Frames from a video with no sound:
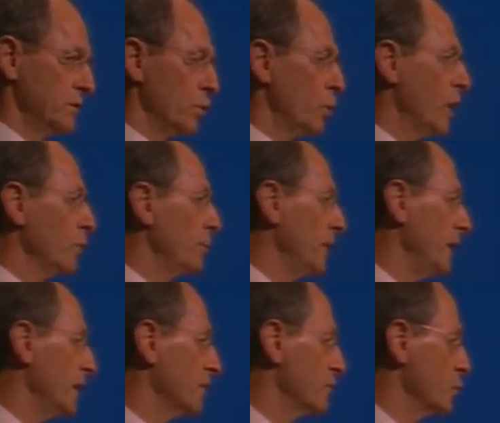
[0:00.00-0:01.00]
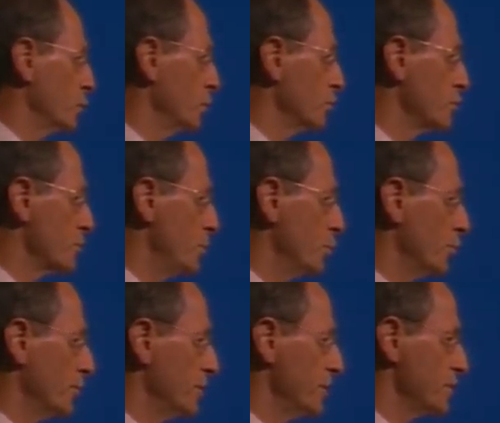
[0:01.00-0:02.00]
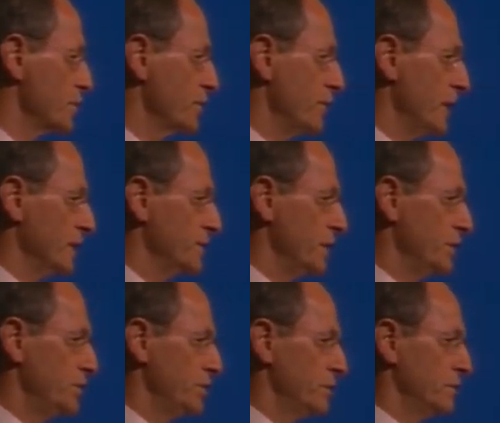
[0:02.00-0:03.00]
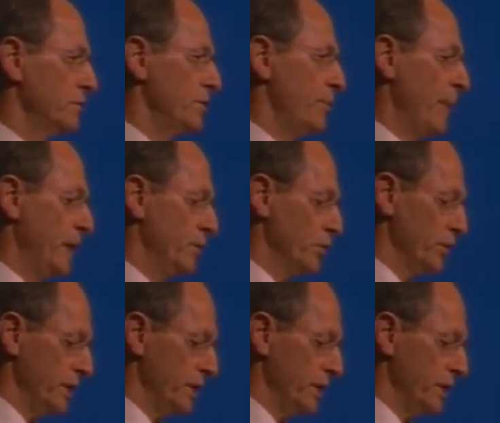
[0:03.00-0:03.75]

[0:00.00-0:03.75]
The well-being of the world's poor and disadvantaged depend